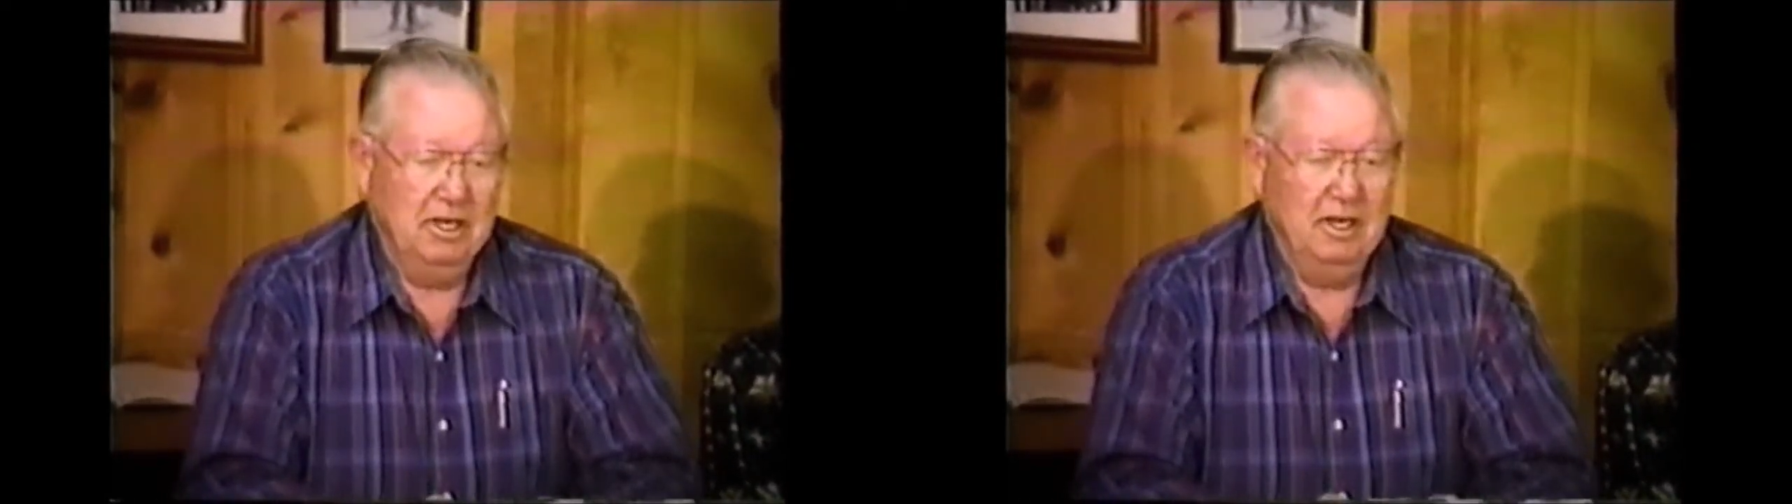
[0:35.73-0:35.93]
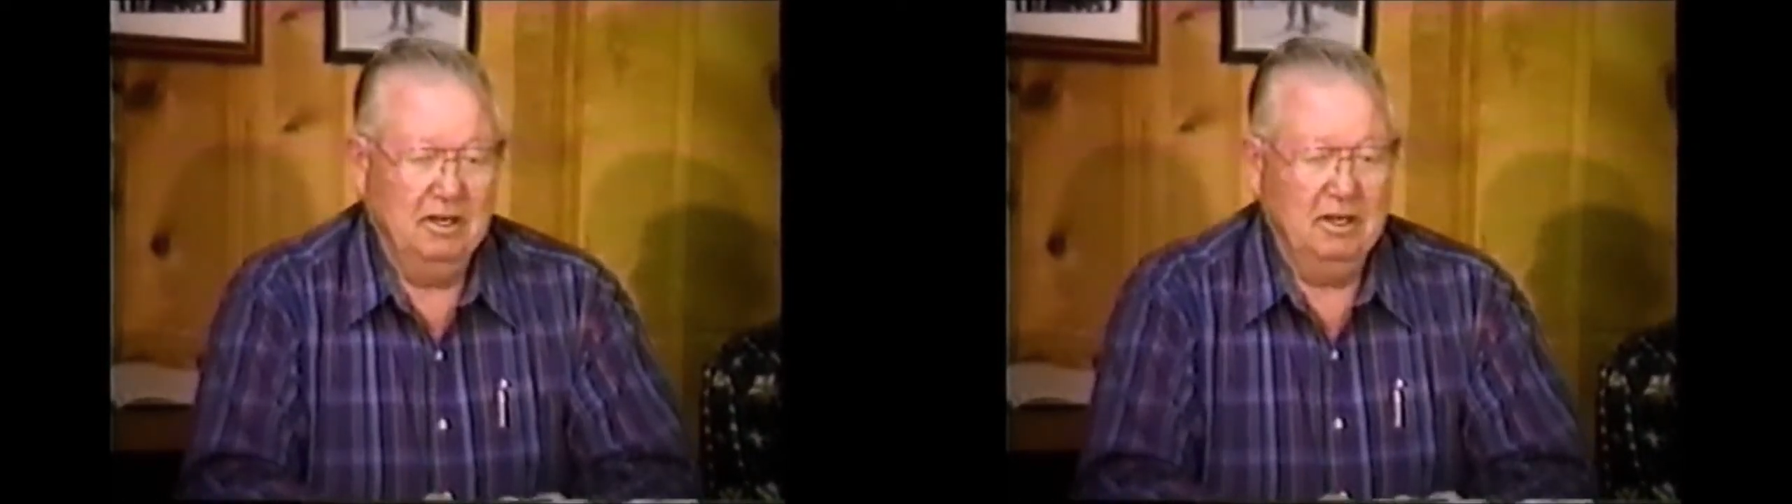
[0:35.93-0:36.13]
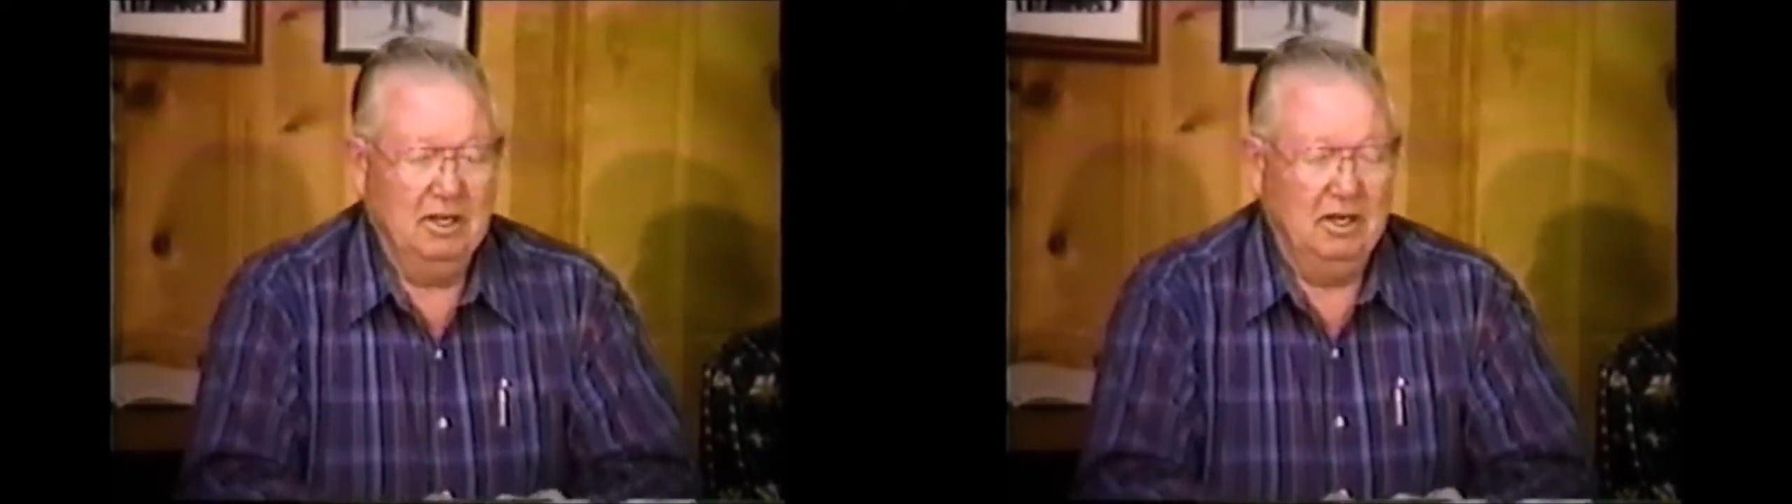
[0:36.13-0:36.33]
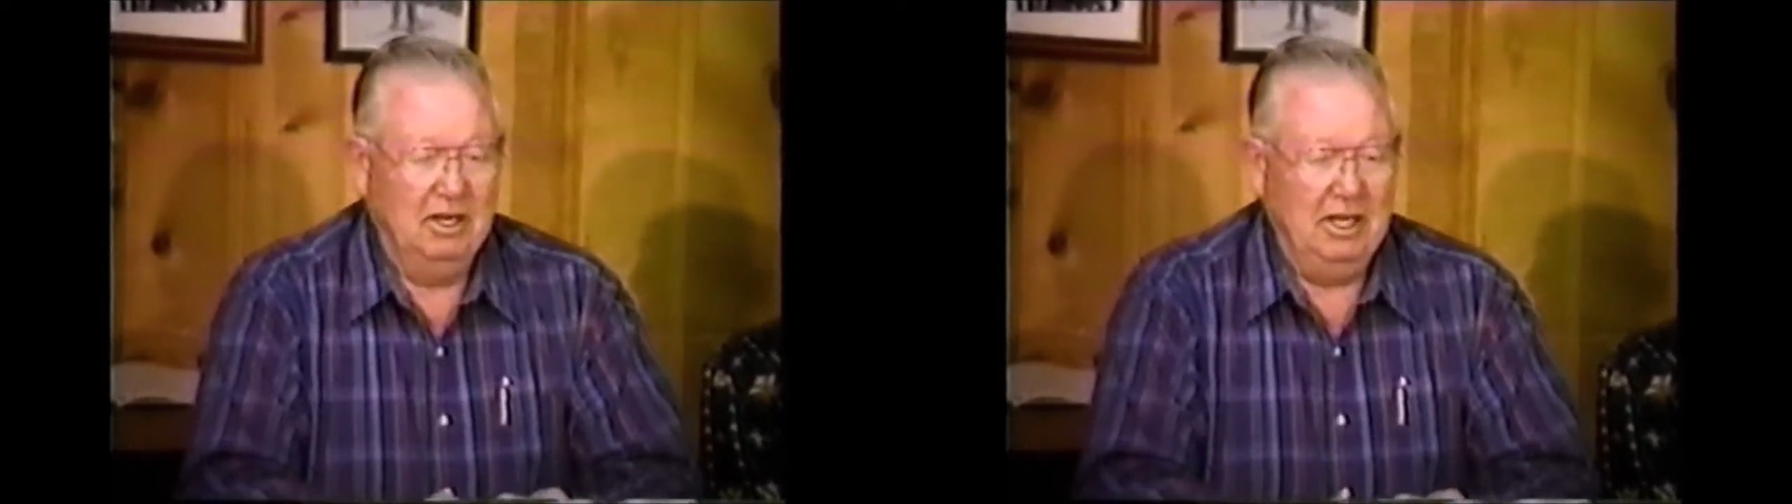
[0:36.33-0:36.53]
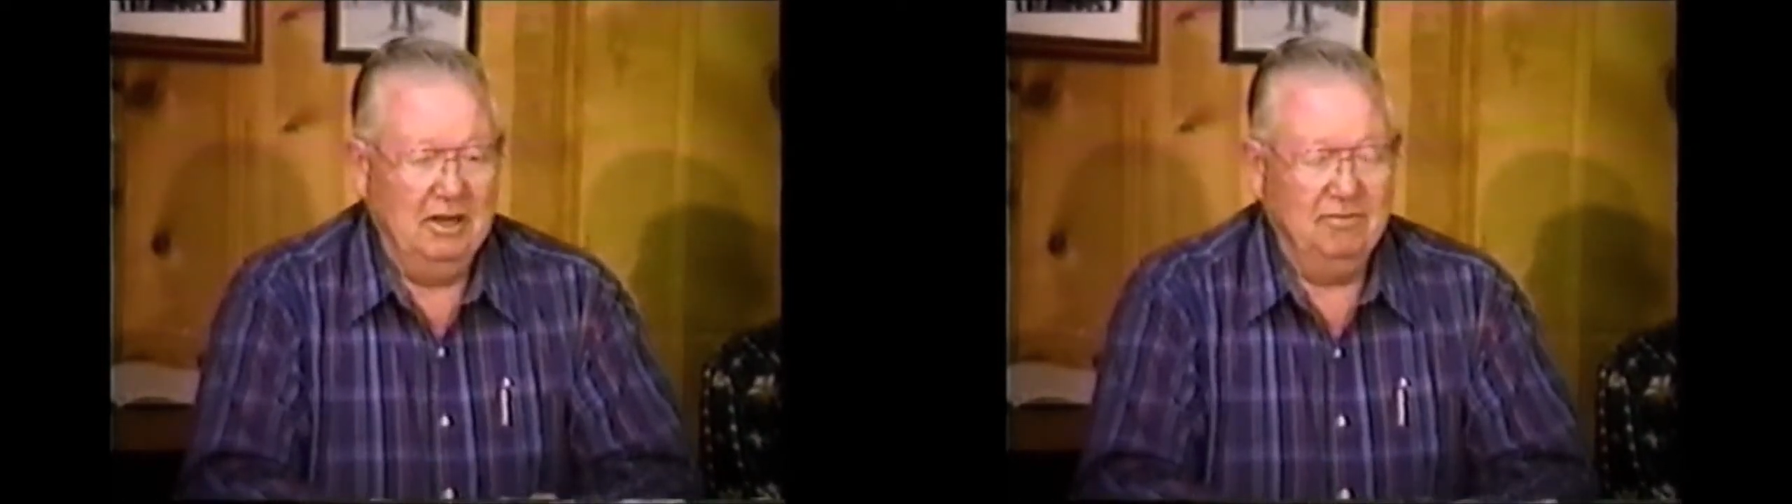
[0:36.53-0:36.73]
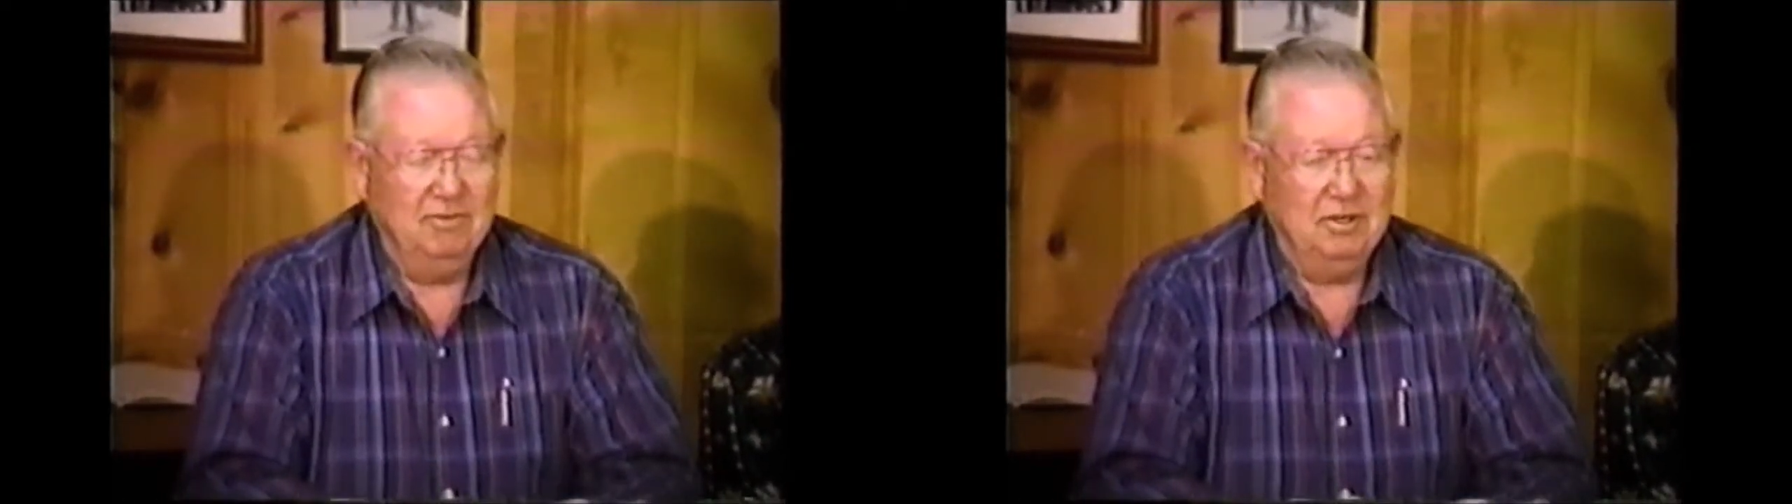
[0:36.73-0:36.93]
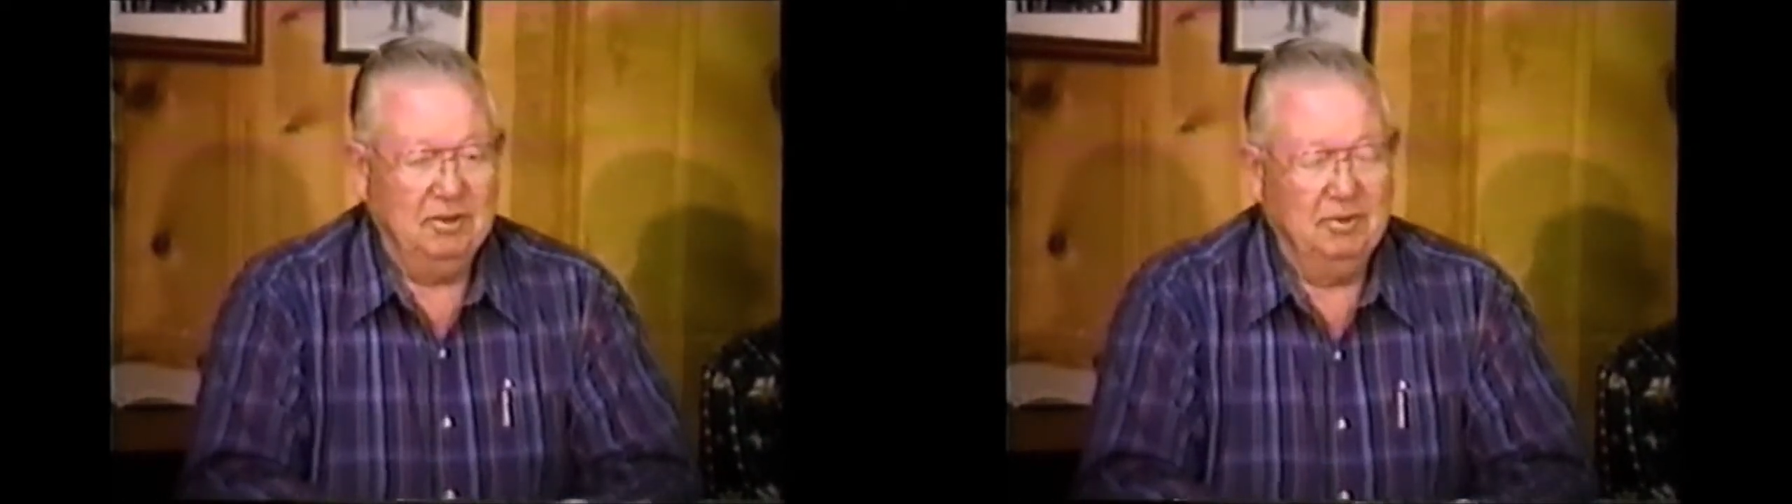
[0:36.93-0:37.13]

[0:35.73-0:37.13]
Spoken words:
a lift.